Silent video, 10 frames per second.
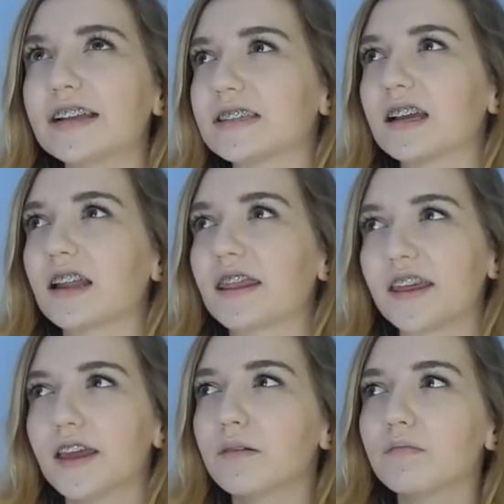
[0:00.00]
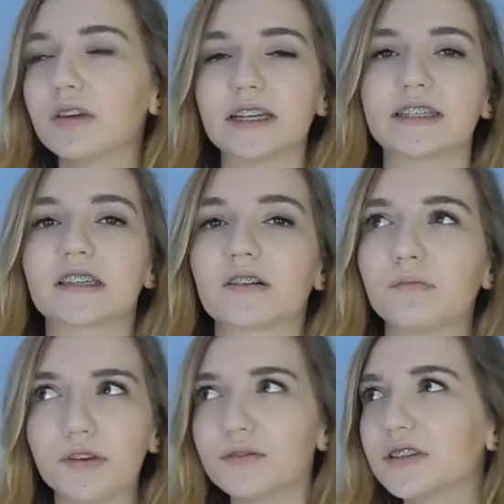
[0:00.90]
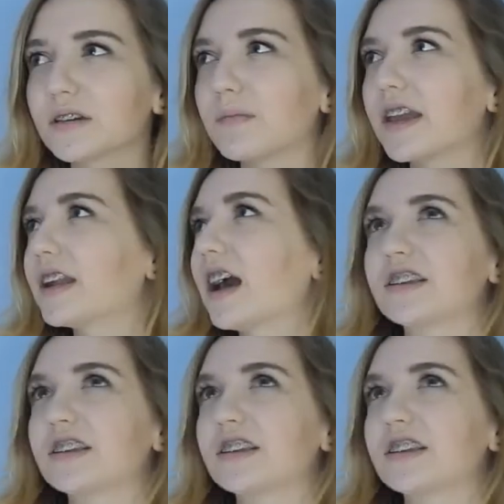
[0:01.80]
It's not them, it's their music, man.